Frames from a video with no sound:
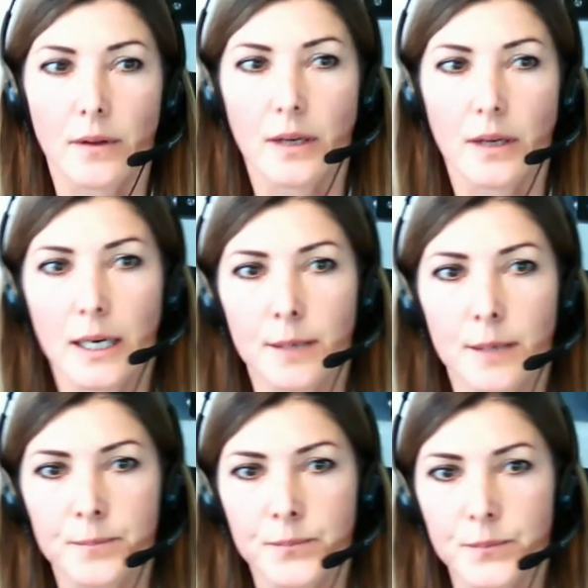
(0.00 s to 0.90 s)

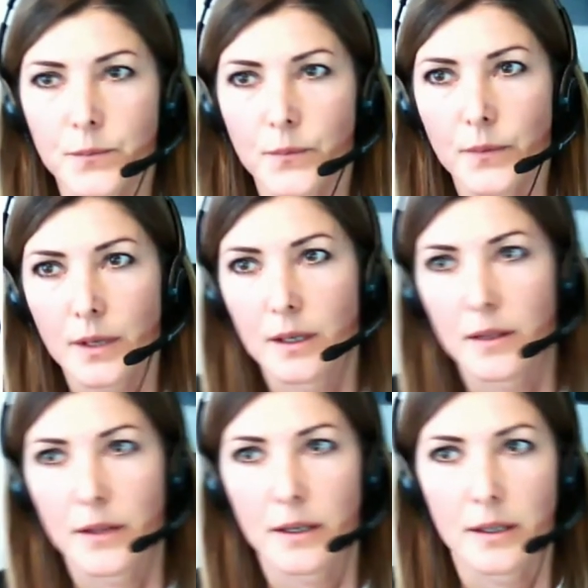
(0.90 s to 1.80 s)

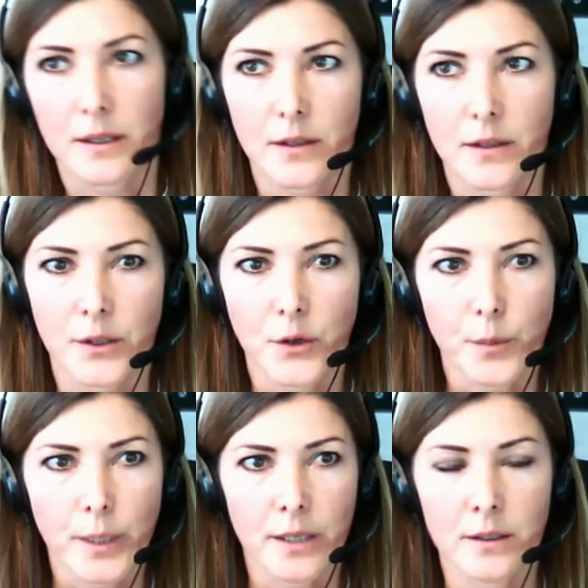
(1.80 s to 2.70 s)
The
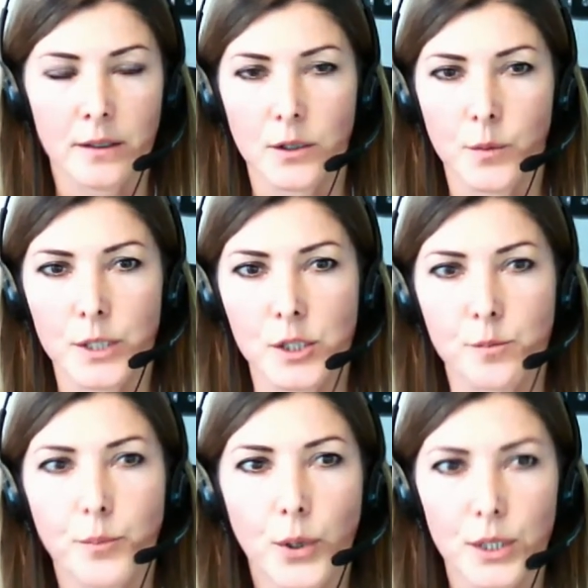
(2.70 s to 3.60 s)
European Commission
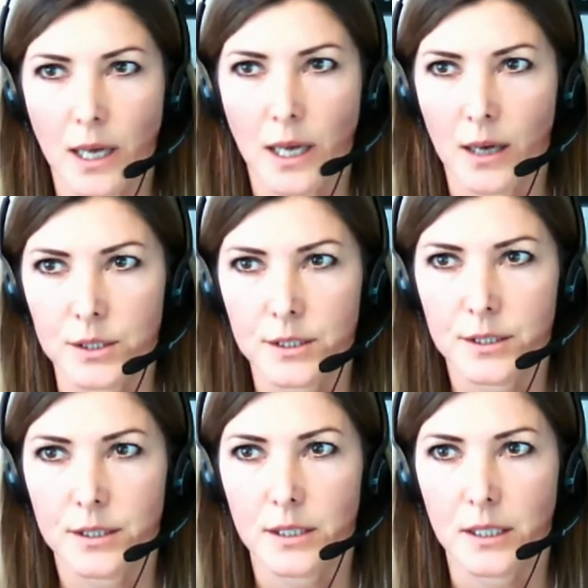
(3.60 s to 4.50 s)
put out
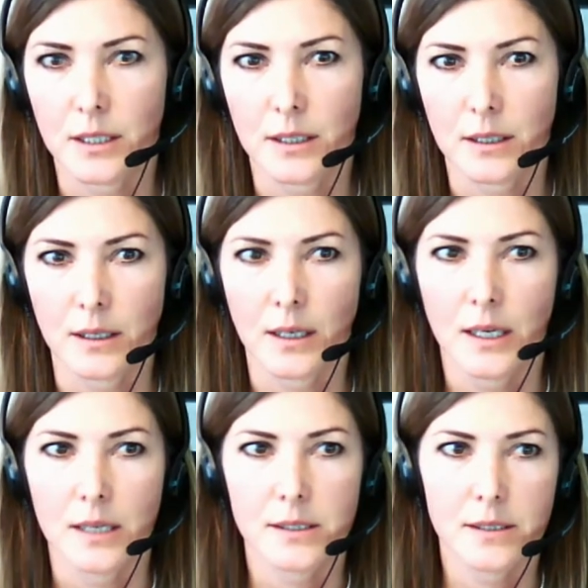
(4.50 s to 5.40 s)

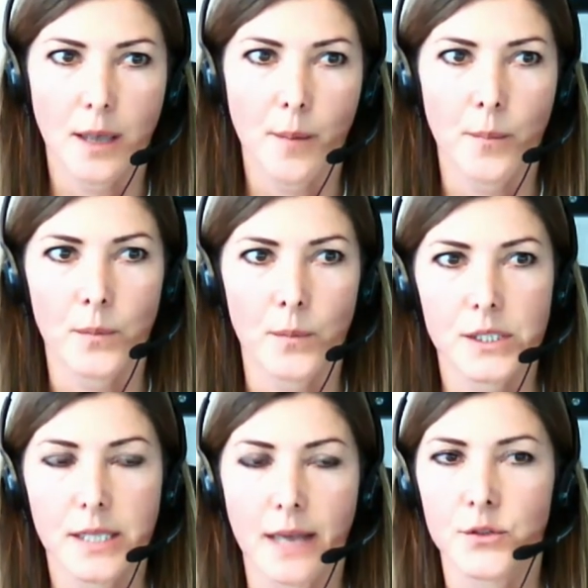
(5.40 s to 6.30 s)
some
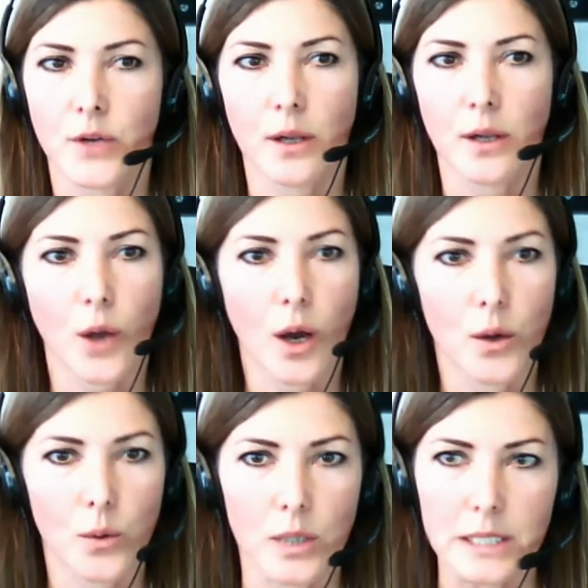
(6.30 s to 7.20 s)
central
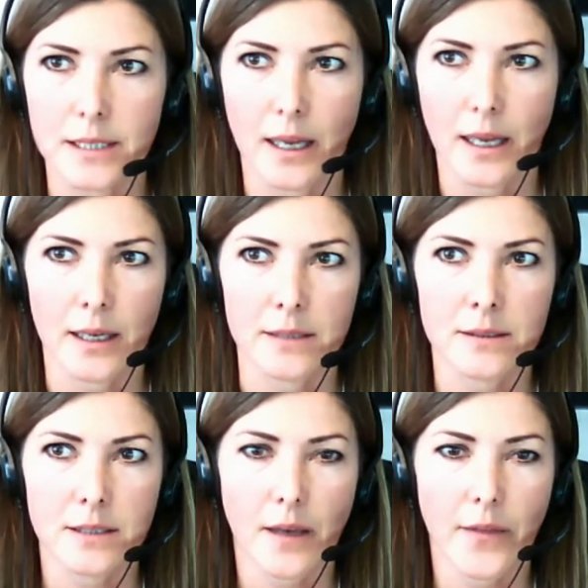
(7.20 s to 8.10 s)
goals, and
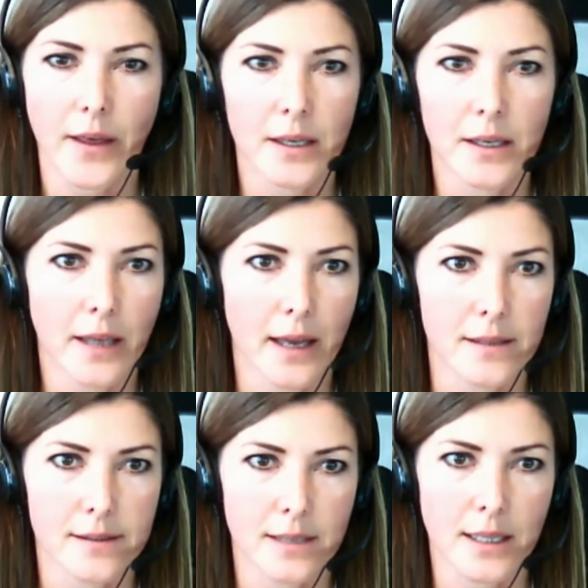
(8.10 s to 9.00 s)
there it
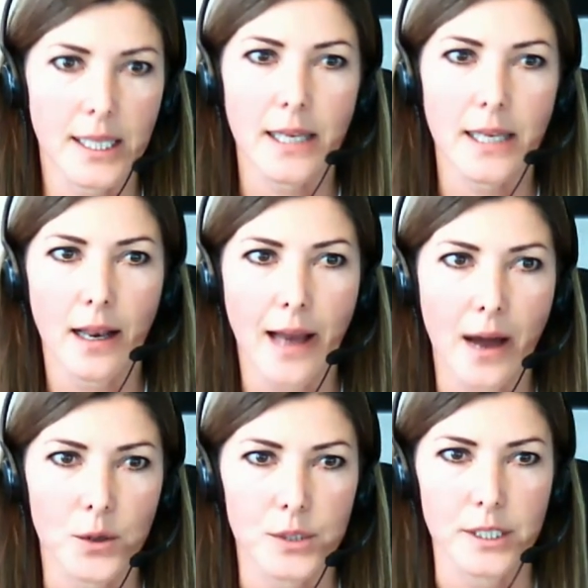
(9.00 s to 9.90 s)
gets a little
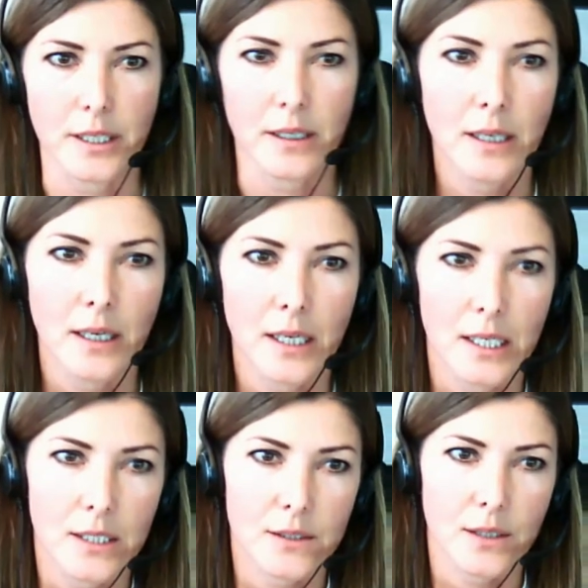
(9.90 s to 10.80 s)
cloudy.
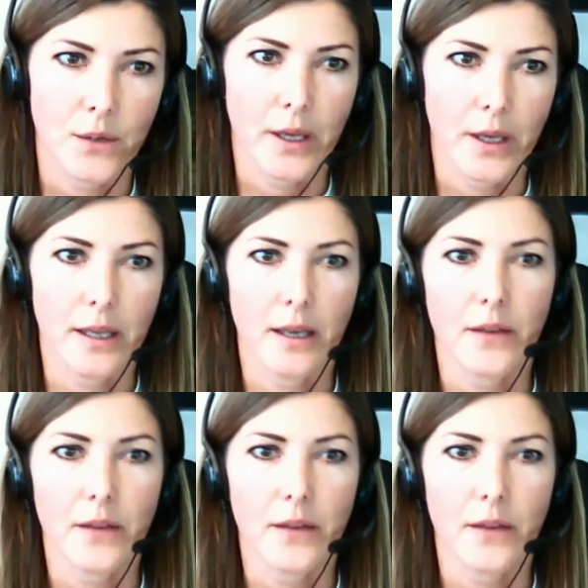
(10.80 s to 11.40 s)
So they